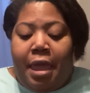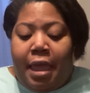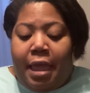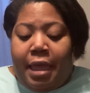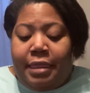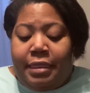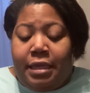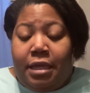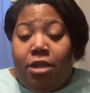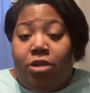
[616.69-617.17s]

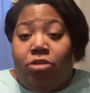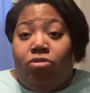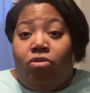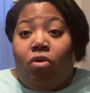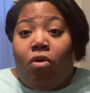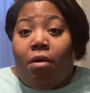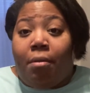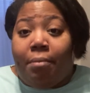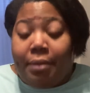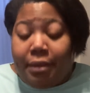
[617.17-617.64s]
And then
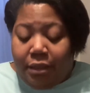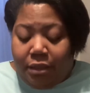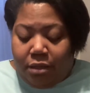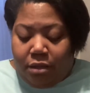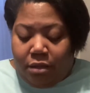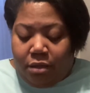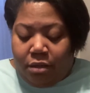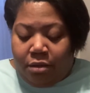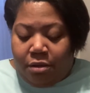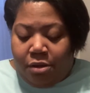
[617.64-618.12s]

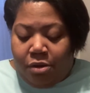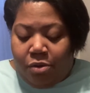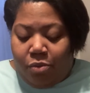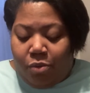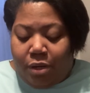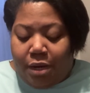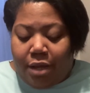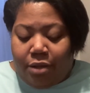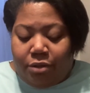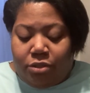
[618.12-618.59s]
normally
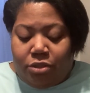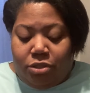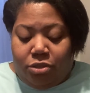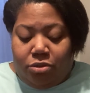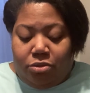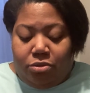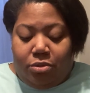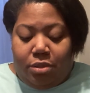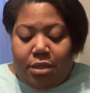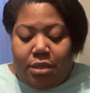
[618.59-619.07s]
what I'll
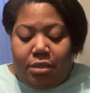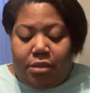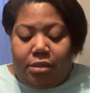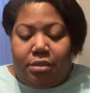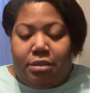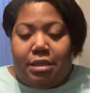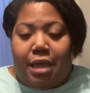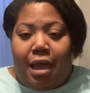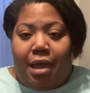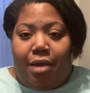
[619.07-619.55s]
do
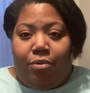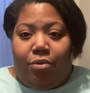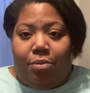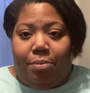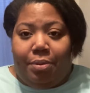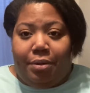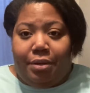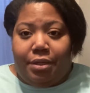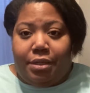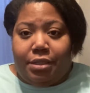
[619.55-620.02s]
is I will
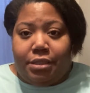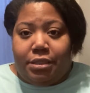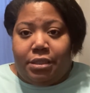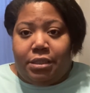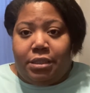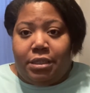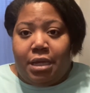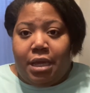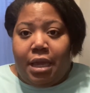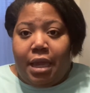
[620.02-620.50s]
put